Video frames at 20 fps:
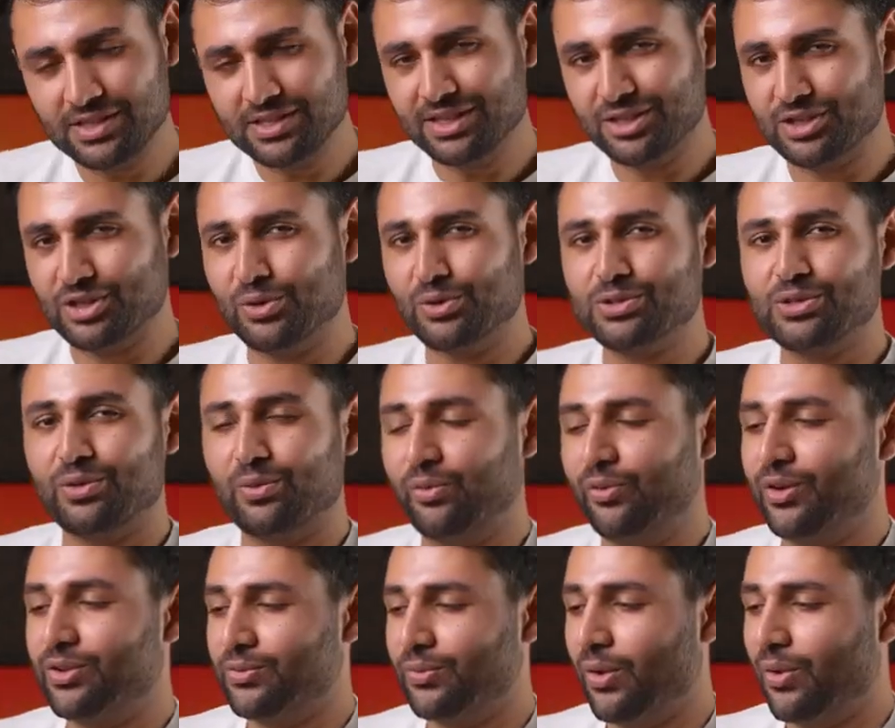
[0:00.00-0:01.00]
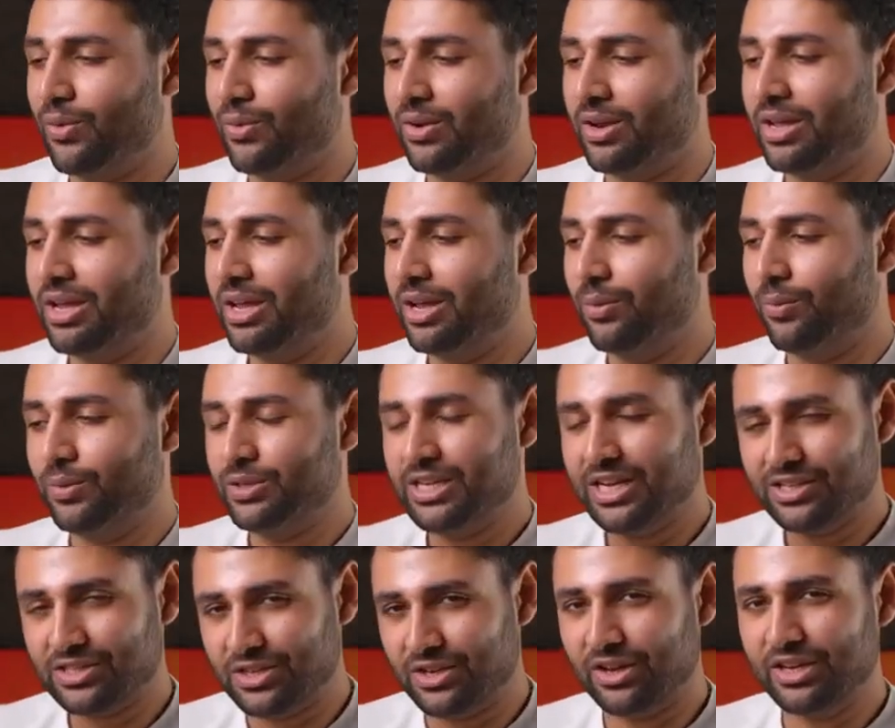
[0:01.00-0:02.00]
is actually also the first phone which
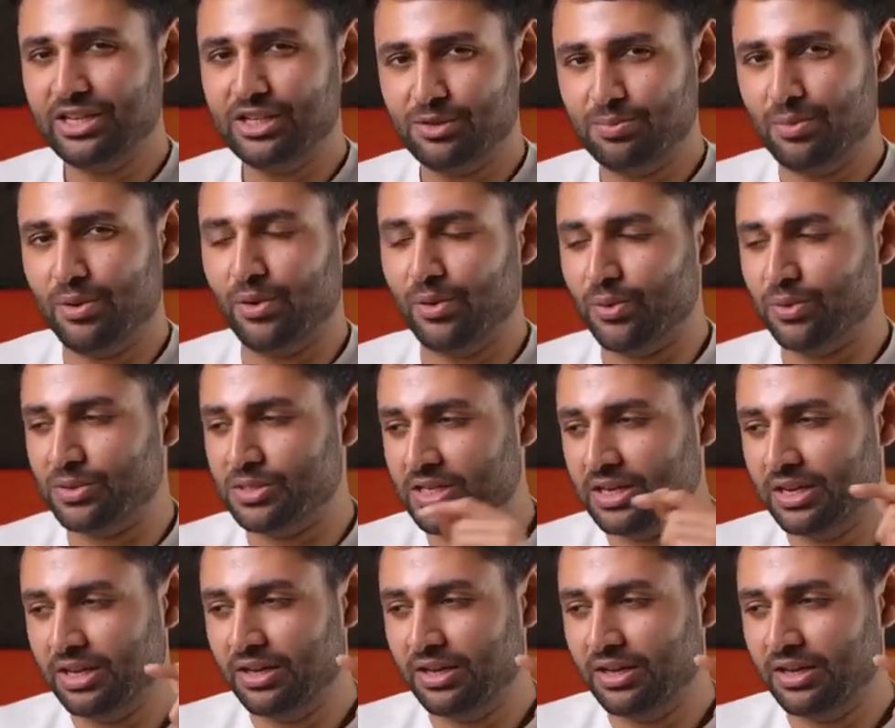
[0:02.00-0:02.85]
has night mode